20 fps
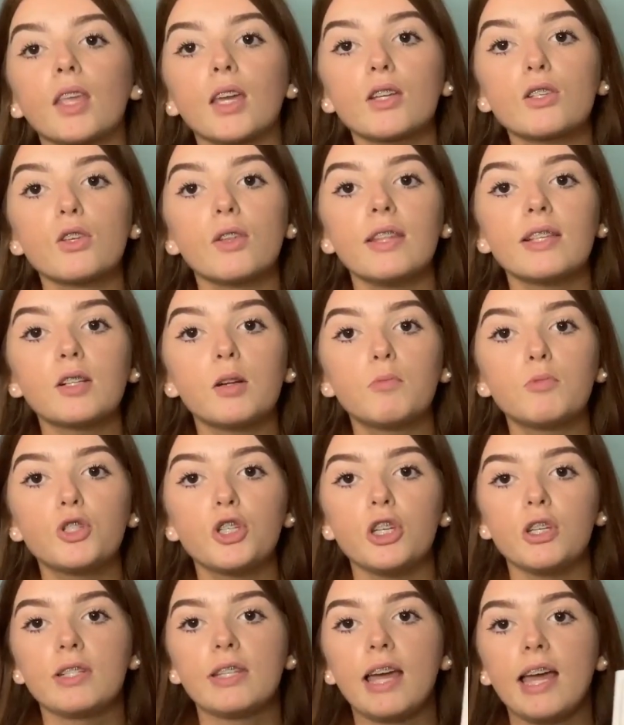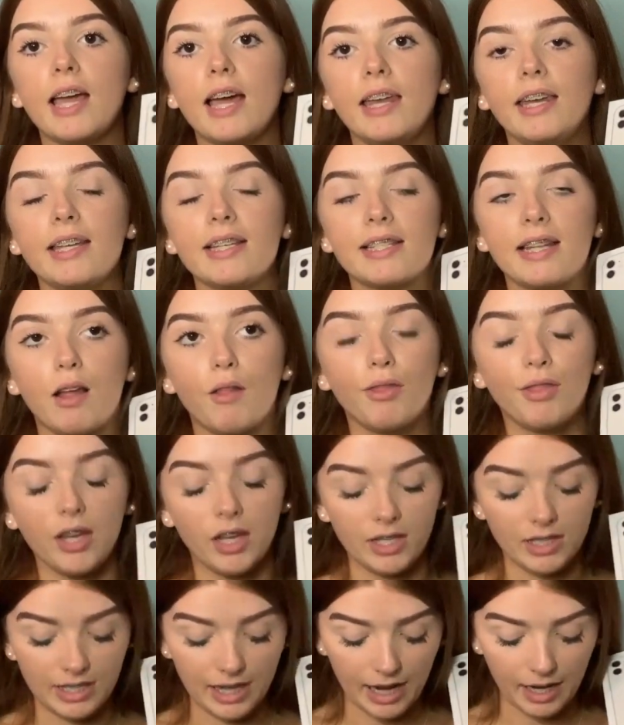So this came on Tuesday and it's now
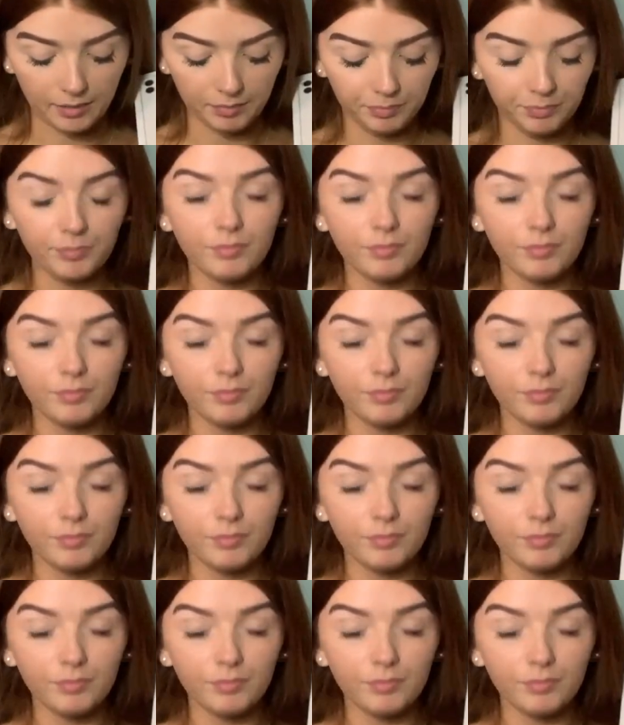Thursday.